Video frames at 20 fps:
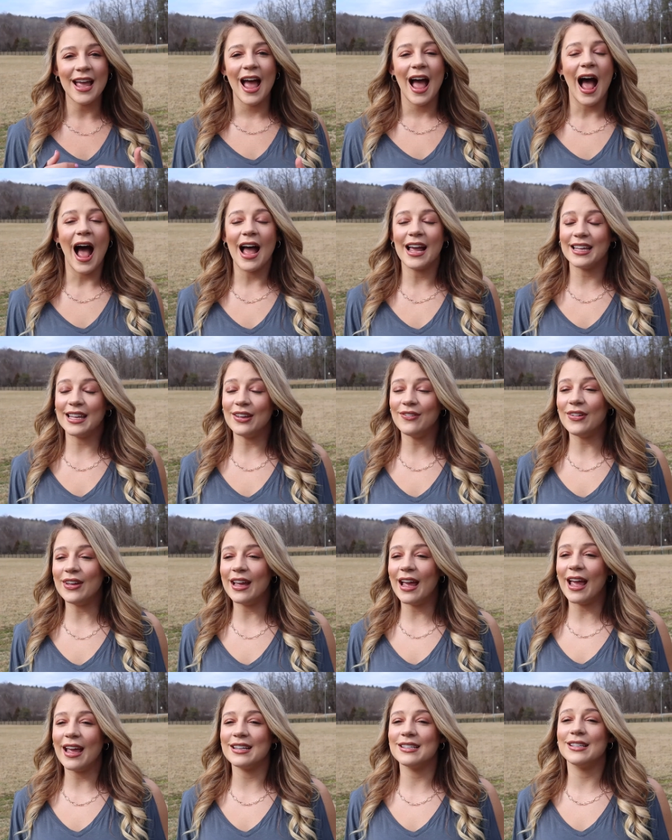I give it
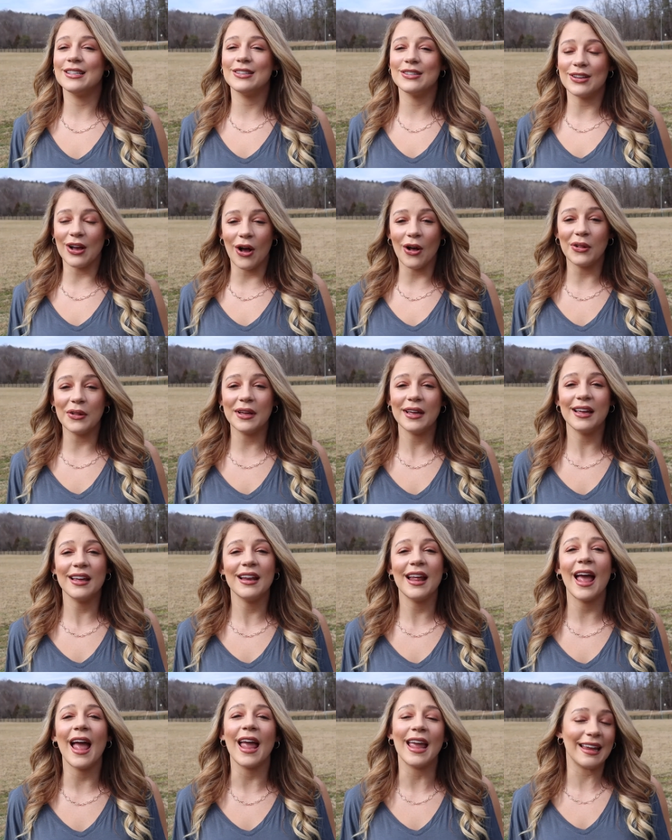a solid
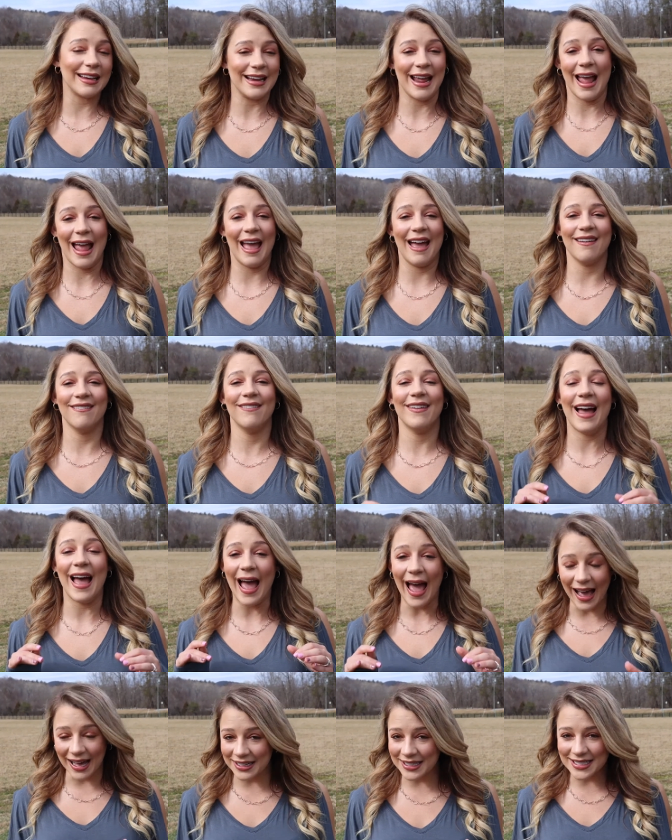8.5
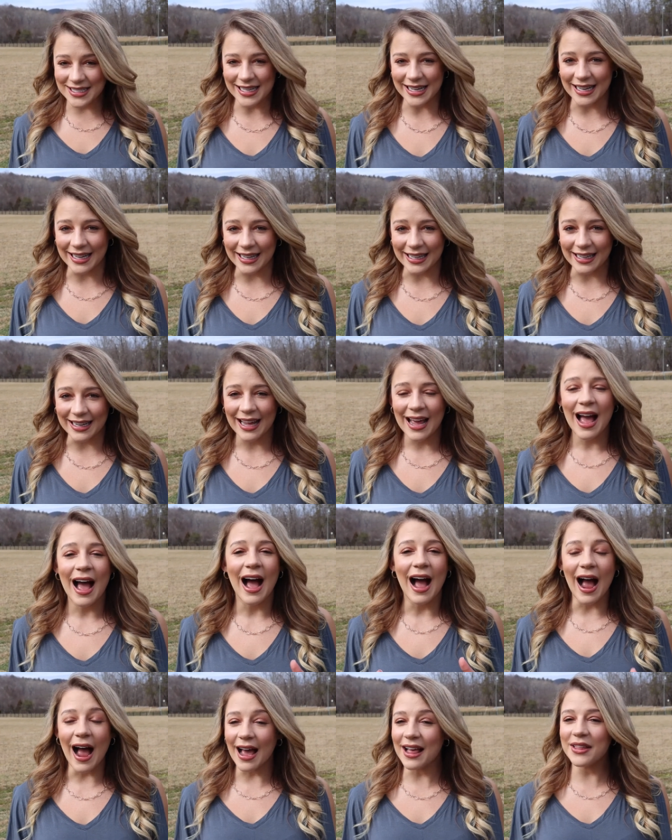out of 10.
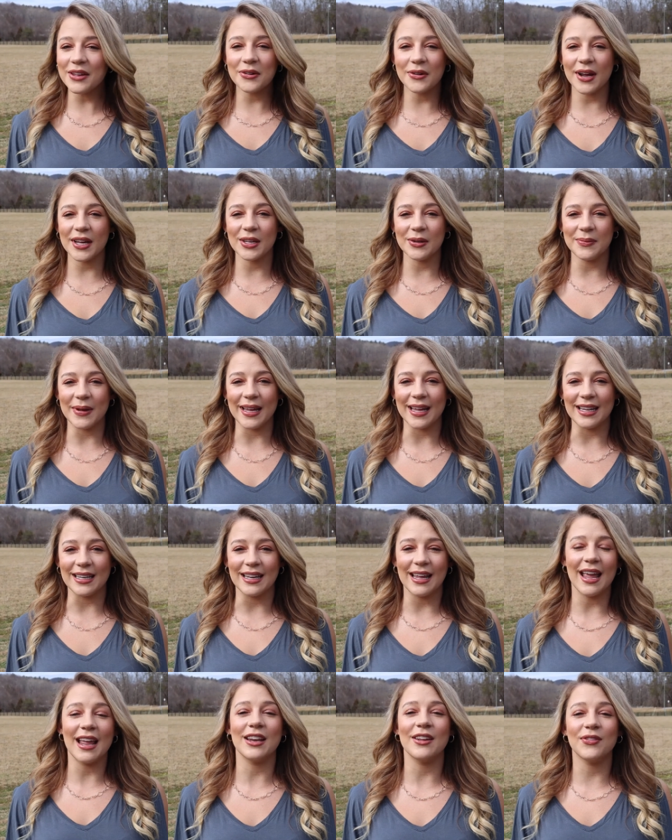Highly
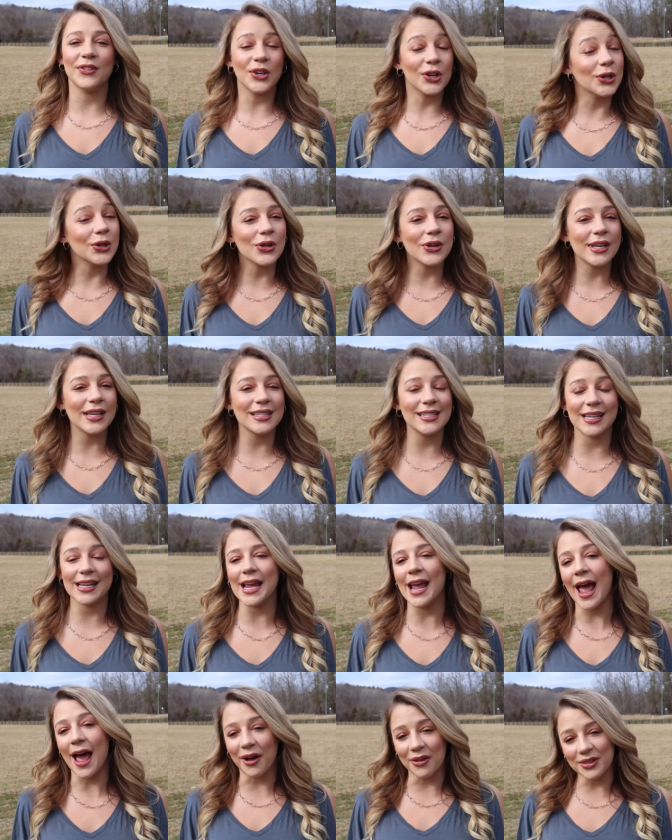recommend. And if you're looking to
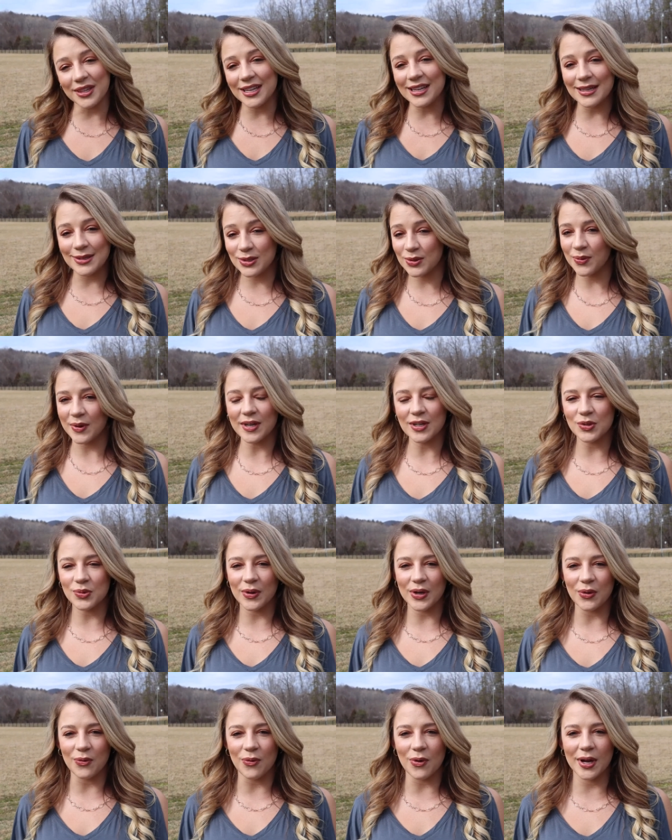get healthy in
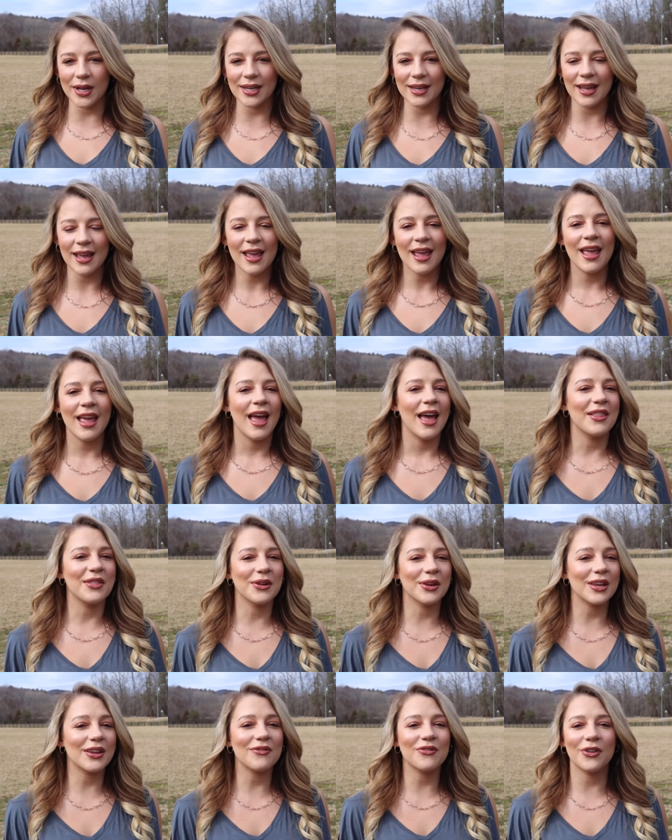2021 and
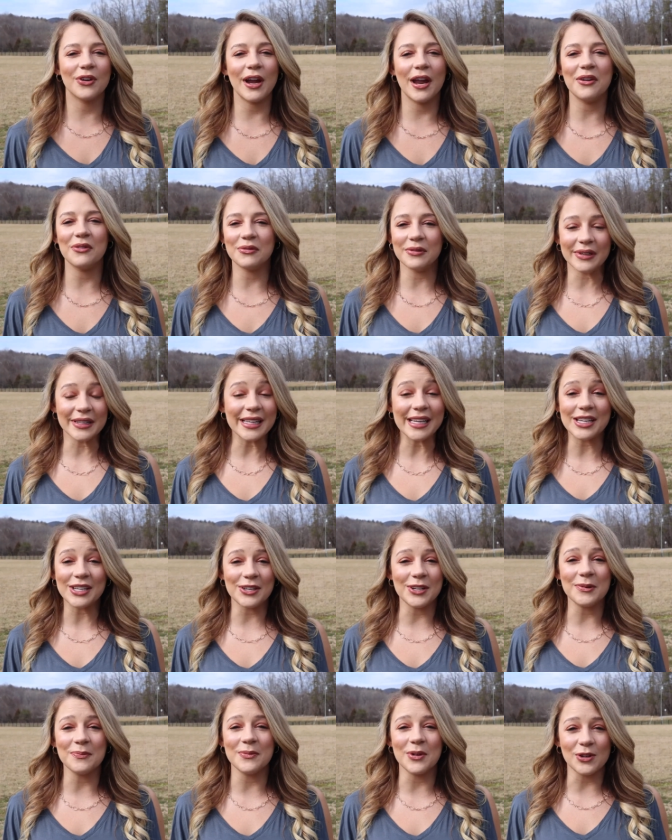looking for a really
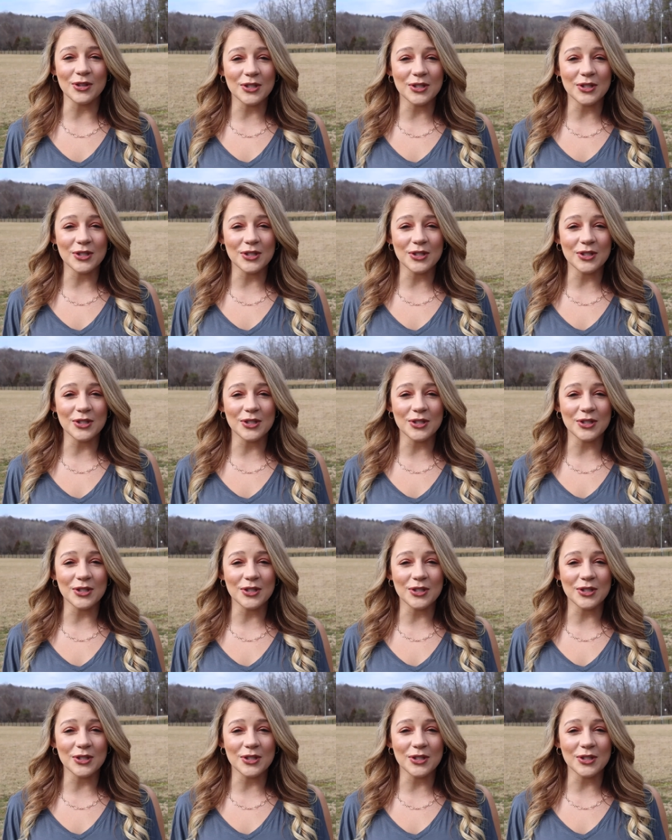good meal